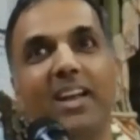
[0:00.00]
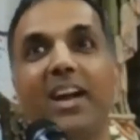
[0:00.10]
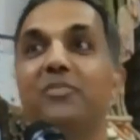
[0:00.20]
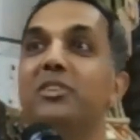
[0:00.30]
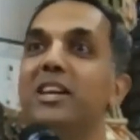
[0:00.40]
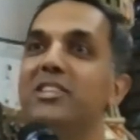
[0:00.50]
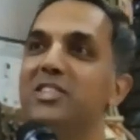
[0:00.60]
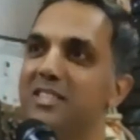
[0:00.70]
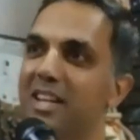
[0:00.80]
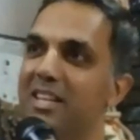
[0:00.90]
And after
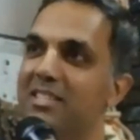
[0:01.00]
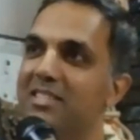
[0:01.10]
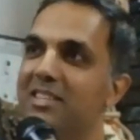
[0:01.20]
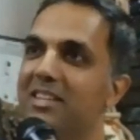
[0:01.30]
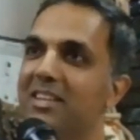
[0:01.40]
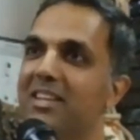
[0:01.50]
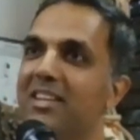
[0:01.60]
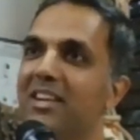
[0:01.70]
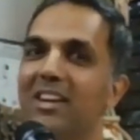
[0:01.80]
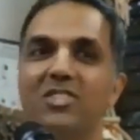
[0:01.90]
that, she says,
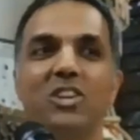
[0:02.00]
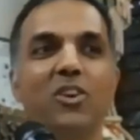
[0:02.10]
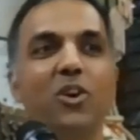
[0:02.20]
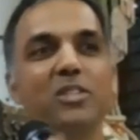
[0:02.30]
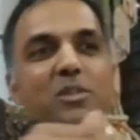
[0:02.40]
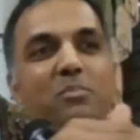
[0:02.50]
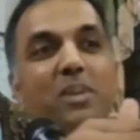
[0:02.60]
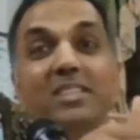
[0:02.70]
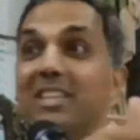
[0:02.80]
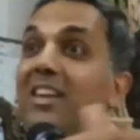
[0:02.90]
uh, she calls
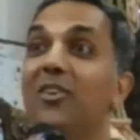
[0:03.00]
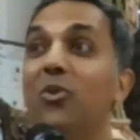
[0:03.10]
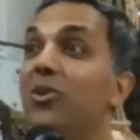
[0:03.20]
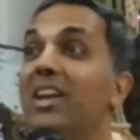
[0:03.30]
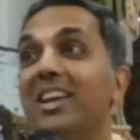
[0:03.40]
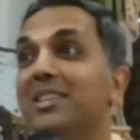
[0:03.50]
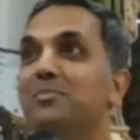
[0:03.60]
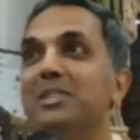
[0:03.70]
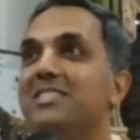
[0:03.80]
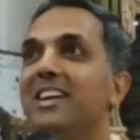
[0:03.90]
him. See, whole day
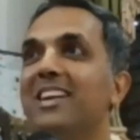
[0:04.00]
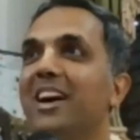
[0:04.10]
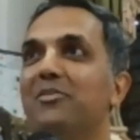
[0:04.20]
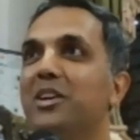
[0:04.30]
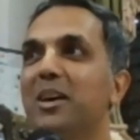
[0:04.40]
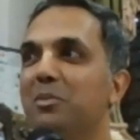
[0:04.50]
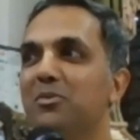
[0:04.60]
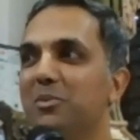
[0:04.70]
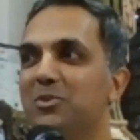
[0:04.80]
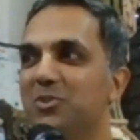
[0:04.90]
he's been studying after
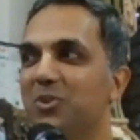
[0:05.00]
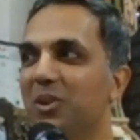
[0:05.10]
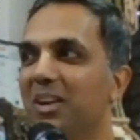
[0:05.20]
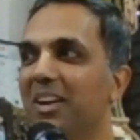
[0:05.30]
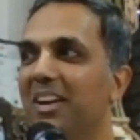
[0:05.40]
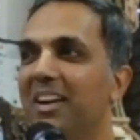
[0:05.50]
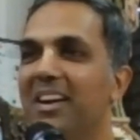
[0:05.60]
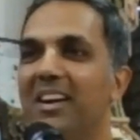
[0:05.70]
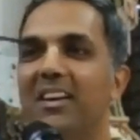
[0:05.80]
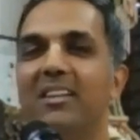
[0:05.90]
coming from school.
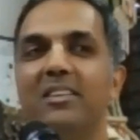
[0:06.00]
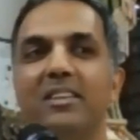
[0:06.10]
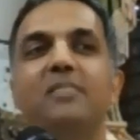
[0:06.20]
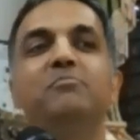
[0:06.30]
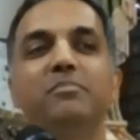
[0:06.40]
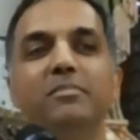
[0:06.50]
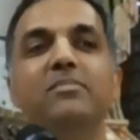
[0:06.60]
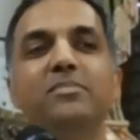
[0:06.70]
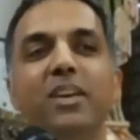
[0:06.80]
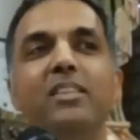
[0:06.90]
Uh,
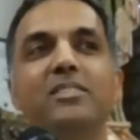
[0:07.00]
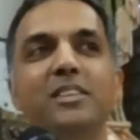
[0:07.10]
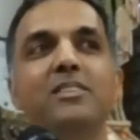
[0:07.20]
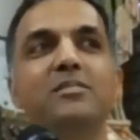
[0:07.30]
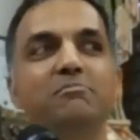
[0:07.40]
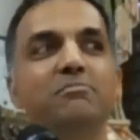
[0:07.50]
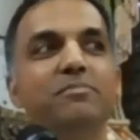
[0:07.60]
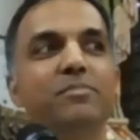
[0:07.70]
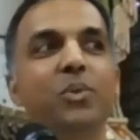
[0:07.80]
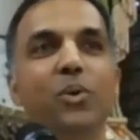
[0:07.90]
hmm, father says,
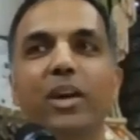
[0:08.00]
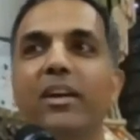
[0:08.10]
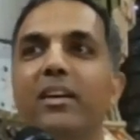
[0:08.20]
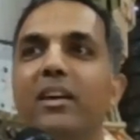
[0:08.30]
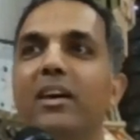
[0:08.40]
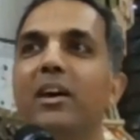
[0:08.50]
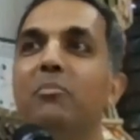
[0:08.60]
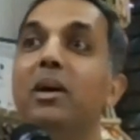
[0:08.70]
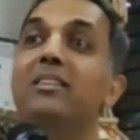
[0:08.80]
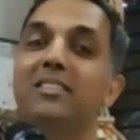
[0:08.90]
hmm, okay.
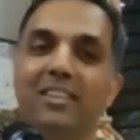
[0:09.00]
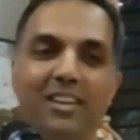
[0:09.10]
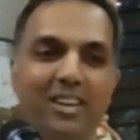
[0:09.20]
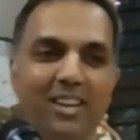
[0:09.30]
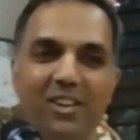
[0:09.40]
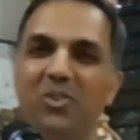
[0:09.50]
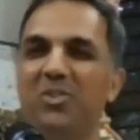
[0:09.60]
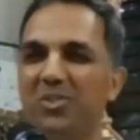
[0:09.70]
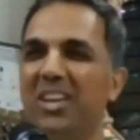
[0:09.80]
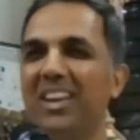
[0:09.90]
But uh, you
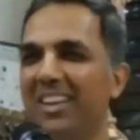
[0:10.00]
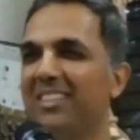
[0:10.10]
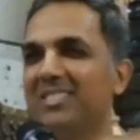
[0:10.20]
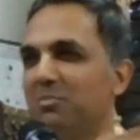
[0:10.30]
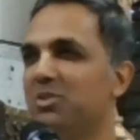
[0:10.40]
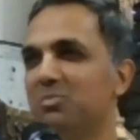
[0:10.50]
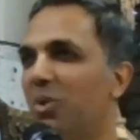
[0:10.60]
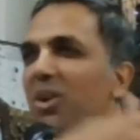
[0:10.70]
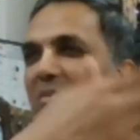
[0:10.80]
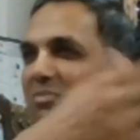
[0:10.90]
know, today some
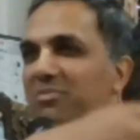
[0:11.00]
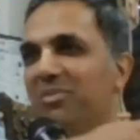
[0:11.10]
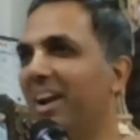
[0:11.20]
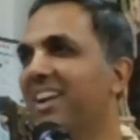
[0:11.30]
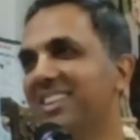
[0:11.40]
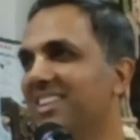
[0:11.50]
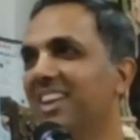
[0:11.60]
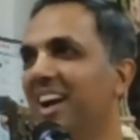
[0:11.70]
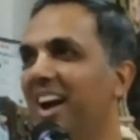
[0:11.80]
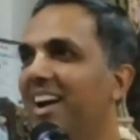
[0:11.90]
small fight
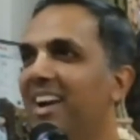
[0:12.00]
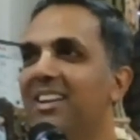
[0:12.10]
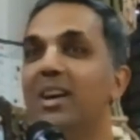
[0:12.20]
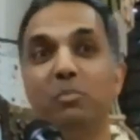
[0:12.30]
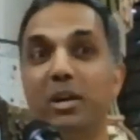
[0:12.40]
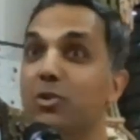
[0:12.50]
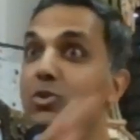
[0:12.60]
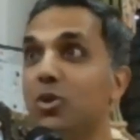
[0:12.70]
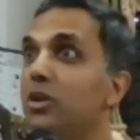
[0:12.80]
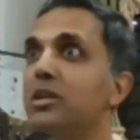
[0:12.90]
he had, but
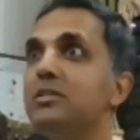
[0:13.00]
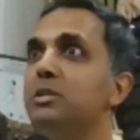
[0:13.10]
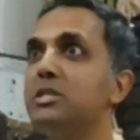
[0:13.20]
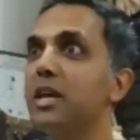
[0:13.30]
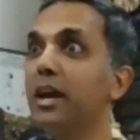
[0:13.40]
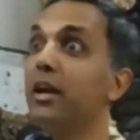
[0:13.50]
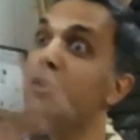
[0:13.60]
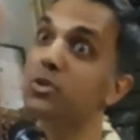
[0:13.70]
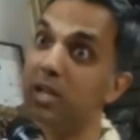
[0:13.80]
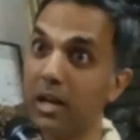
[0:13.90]
it was not his mistake.
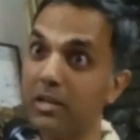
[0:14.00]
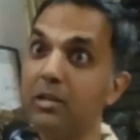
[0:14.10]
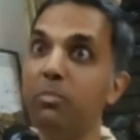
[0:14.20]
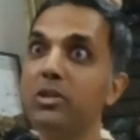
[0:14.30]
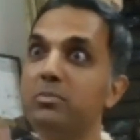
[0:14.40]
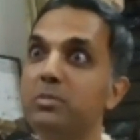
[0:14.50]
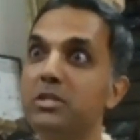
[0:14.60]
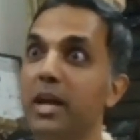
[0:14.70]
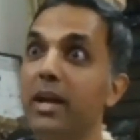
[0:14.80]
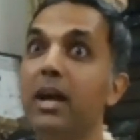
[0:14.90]
It was that other boy's
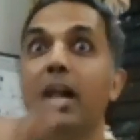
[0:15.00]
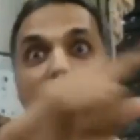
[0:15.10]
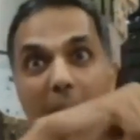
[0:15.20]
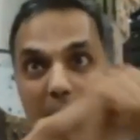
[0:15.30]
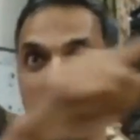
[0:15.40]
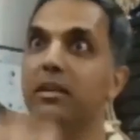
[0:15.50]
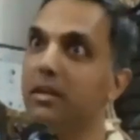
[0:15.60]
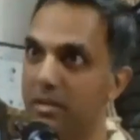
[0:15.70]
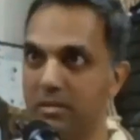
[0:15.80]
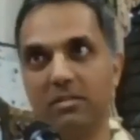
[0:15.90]
mistake,
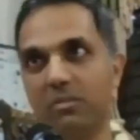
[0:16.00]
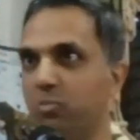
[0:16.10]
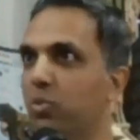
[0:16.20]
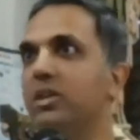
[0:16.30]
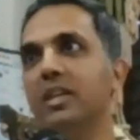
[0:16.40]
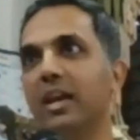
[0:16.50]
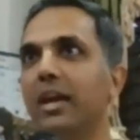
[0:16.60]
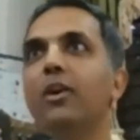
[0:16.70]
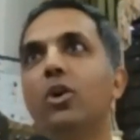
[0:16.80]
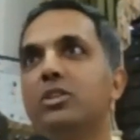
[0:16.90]
and uh, the poor
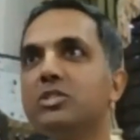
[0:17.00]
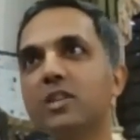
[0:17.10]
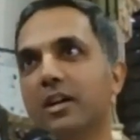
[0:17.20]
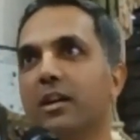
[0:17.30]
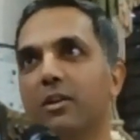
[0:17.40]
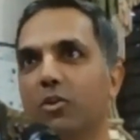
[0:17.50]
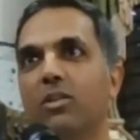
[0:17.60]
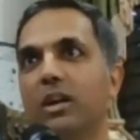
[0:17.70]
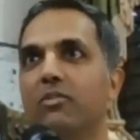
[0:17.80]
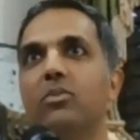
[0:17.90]
thing he got stuck and
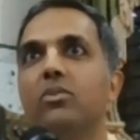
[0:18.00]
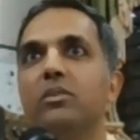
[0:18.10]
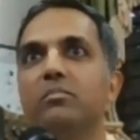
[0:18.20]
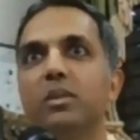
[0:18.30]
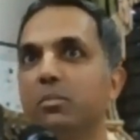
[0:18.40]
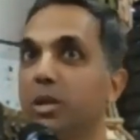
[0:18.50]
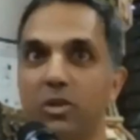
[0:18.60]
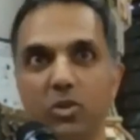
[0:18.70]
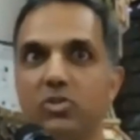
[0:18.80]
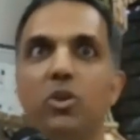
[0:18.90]
all that, you know. And, uh,
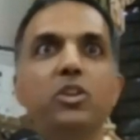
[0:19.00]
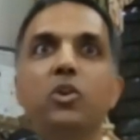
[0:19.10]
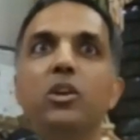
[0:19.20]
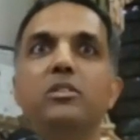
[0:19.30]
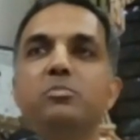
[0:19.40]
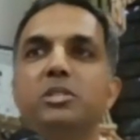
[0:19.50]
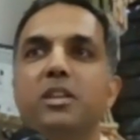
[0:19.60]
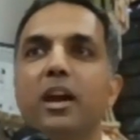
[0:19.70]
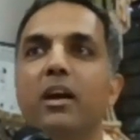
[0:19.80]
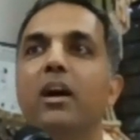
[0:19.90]
but it was not at all his
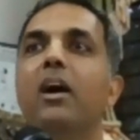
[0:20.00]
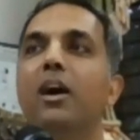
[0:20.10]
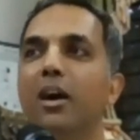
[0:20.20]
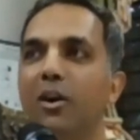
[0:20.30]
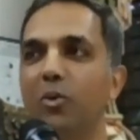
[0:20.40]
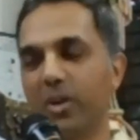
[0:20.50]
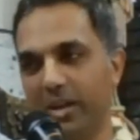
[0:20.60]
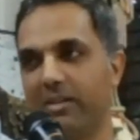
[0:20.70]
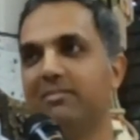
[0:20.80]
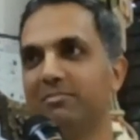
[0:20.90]
mistake.
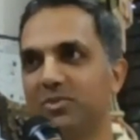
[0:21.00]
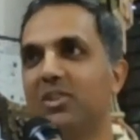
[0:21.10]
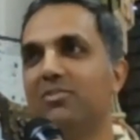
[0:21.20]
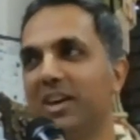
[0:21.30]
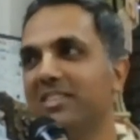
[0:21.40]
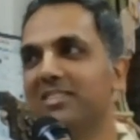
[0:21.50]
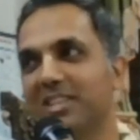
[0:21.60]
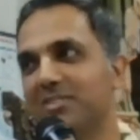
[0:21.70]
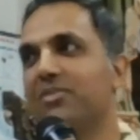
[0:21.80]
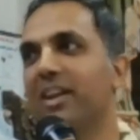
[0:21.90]
Okay, so the father
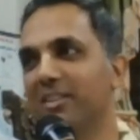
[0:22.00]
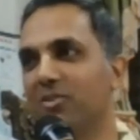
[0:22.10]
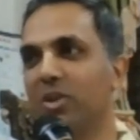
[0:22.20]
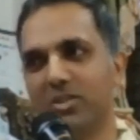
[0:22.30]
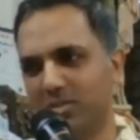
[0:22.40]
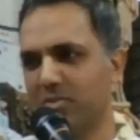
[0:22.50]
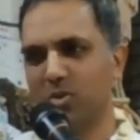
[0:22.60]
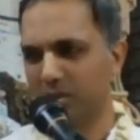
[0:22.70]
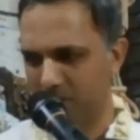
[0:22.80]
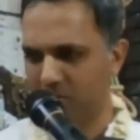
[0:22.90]
says, fine. Okay,
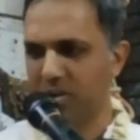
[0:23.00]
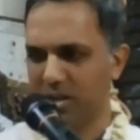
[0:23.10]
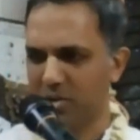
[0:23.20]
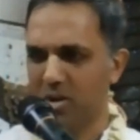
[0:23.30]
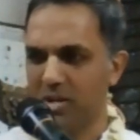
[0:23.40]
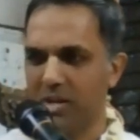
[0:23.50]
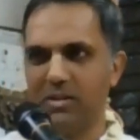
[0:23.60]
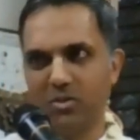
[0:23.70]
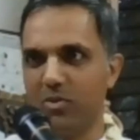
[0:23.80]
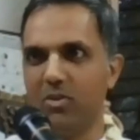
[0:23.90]
you you got
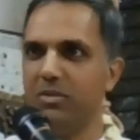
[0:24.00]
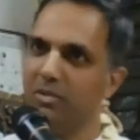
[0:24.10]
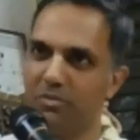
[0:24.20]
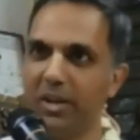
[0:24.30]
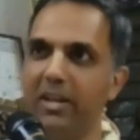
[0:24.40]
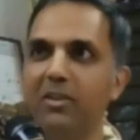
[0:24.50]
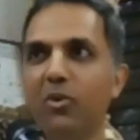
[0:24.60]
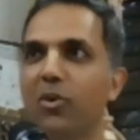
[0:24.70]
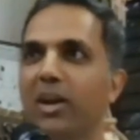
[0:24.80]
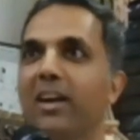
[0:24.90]
hurt? No, no,
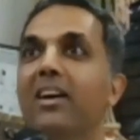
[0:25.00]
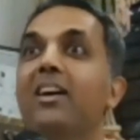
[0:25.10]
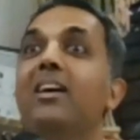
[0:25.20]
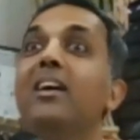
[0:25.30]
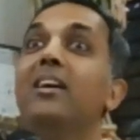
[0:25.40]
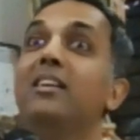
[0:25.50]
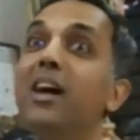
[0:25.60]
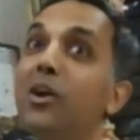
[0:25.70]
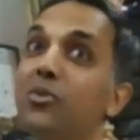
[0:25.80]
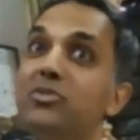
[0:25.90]
fine. Okay.
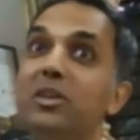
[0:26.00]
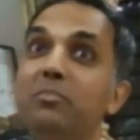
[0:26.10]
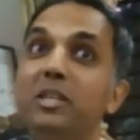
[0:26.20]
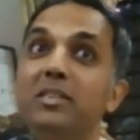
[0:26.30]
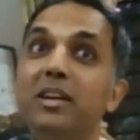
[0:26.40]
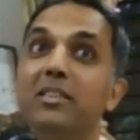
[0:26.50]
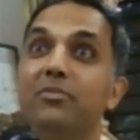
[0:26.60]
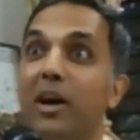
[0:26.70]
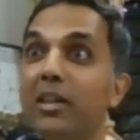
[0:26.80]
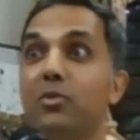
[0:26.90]
Now something that
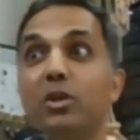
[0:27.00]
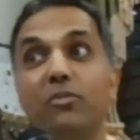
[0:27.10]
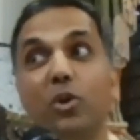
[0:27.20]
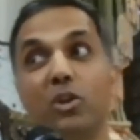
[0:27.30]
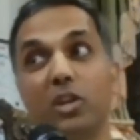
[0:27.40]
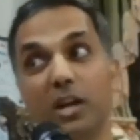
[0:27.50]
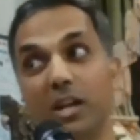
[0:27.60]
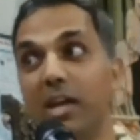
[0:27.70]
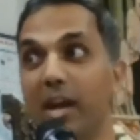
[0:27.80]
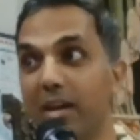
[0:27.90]
the father would have got
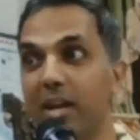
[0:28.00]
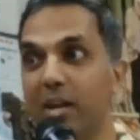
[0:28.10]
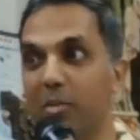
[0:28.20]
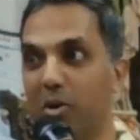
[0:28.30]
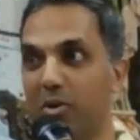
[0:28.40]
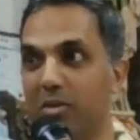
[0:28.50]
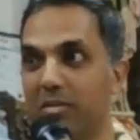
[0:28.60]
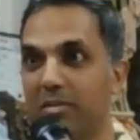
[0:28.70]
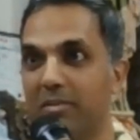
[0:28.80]
really angry about,